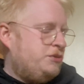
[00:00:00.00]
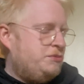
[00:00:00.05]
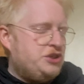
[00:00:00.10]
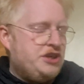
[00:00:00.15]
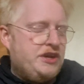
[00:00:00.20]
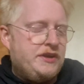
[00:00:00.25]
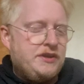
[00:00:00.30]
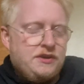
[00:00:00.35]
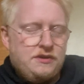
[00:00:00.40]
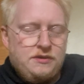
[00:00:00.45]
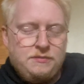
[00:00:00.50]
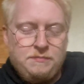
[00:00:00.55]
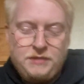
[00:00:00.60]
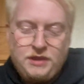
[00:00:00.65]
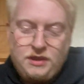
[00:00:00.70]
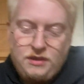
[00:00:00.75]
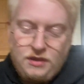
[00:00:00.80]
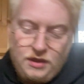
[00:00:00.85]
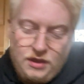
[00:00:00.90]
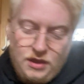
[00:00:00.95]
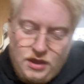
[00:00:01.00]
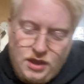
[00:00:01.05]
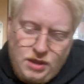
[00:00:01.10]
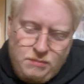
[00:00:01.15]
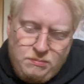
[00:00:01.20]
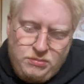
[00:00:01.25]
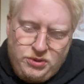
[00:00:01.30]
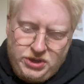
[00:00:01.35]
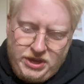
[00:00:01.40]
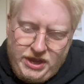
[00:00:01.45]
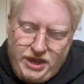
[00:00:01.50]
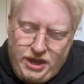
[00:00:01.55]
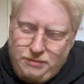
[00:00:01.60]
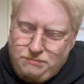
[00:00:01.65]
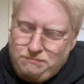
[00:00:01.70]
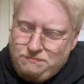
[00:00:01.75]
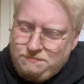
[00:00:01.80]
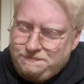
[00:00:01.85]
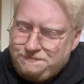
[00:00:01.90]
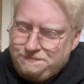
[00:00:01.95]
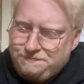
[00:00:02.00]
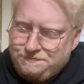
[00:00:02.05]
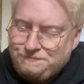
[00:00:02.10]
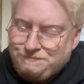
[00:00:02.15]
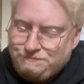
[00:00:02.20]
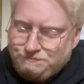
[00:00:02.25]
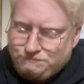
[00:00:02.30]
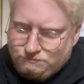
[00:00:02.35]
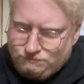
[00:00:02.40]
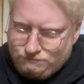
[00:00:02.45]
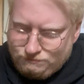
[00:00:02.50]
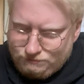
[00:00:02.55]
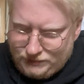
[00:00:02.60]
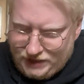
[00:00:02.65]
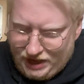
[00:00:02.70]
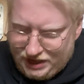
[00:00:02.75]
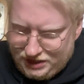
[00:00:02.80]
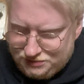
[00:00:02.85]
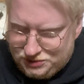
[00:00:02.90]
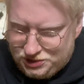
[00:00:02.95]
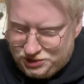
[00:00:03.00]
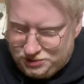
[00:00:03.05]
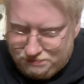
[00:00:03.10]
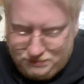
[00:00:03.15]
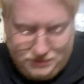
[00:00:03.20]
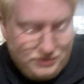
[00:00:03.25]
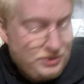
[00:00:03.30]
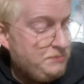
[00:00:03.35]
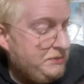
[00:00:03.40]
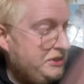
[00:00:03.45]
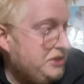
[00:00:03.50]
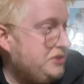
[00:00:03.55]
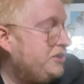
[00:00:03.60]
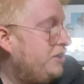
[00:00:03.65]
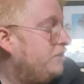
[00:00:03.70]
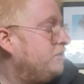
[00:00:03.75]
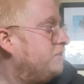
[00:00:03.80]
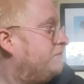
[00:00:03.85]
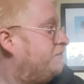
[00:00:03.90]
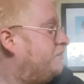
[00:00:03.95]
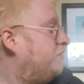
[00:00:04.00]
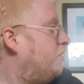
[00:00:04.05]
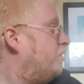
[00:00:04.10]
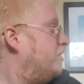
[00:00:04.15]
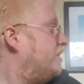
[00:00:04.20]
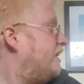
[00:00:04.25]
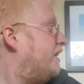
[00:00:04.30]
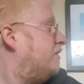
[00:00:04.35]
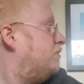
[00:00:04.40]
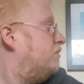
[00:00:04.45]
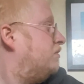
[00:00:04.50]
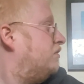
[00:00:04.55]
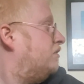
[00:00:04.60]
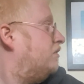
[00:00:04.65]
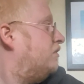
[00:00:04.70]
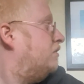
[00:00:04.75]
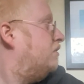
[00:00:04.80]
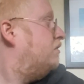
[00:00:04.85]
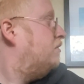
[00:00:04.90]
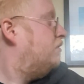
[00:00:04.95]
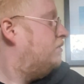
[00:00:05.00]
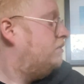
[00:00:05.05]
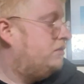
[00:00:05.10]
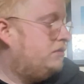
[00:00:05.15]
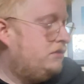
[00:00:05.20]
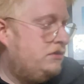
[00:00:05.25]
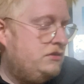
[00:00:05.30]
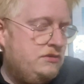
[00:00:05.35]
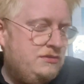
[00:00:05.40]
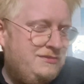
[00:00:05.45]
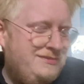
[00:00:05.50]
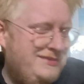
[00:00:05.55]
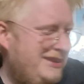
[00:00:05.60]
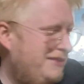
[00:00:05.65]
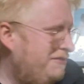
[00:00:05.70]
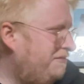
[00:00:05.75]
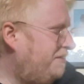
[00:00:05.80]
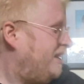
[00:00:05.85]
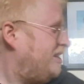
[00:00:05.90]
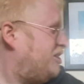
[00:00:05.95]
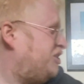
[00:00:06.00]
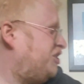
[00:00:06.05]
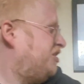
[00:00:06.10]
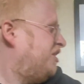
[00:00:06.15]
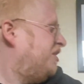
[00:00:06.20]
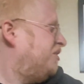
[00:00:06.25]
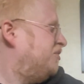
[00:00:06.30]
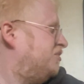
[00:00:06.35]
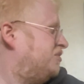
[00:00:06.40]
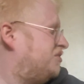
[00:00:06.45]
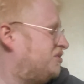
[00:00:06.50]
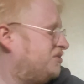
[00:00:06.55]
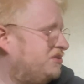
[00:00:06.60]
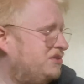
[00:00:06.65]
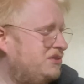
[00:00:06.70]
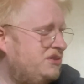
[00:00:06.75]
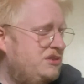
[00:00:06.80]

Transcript: up, Jack. But um, and I've spilt it on the floor now. Fix your nose.